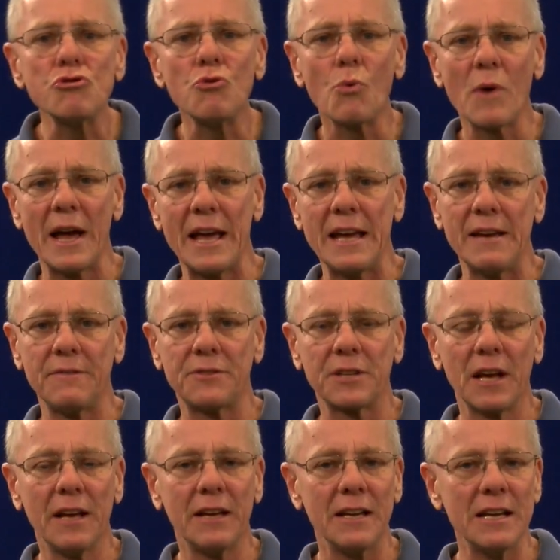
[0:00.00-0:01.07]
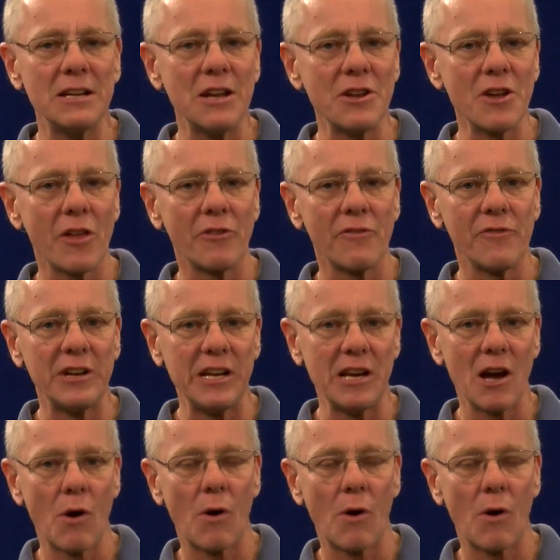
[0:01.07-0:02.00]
waves in another video.